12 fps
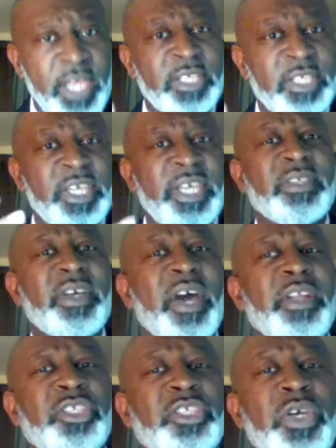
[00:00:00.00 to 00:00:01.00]
Jesus
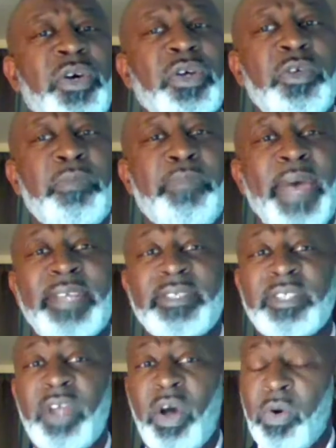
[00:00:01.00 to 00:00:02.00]
gonna judge you
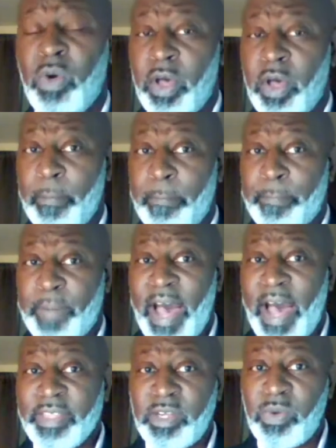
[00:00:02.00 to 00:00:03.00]
based on
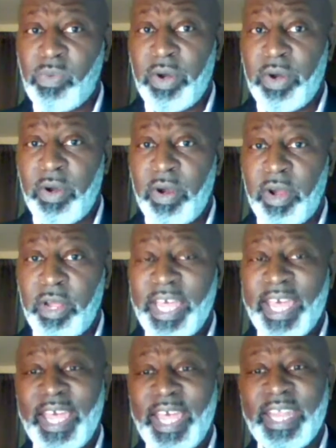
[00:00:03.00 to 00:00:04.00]
positive word,
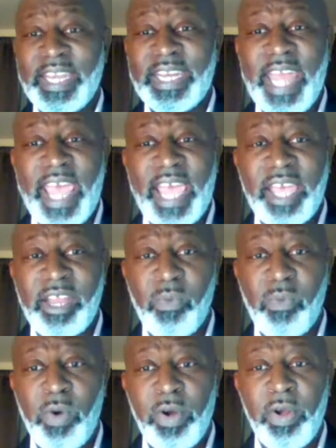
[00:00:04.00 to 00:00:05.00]

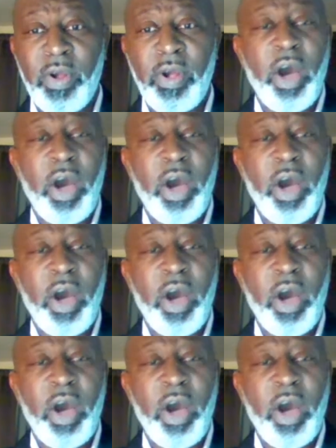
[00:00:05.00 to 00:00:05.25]
negative word,